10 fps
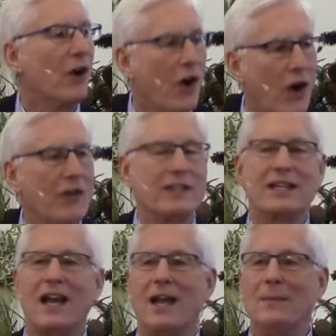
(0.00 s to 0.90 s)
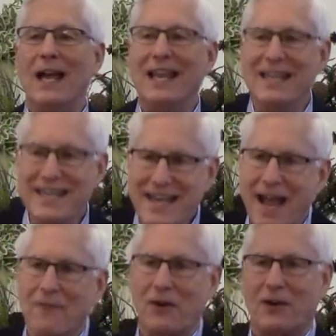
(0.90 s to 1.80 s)
all the time,
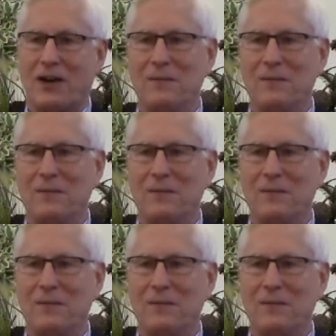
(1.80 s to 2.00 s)
never a